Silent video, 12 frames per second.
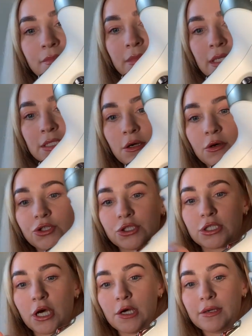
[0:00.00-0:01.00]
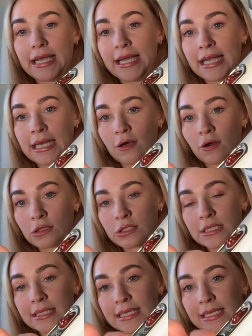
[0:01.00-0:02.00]
So I'll just go in
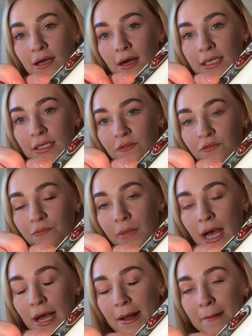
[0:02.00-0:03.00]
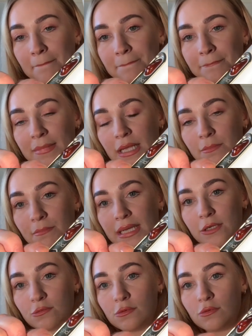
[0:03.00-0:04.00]
onto the kind of
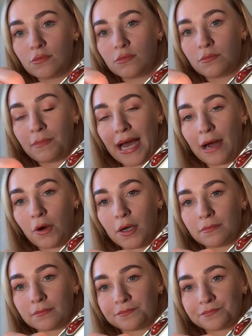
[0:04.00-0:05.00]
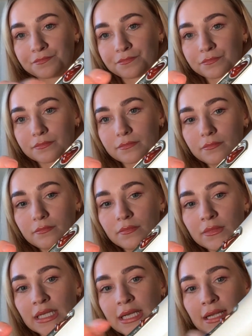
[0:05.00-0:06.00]
middle power,
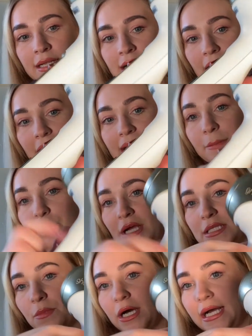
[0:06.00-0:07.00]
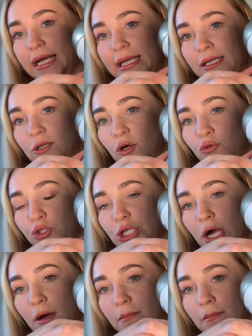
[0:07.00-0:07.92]
and then press my Cool Shot,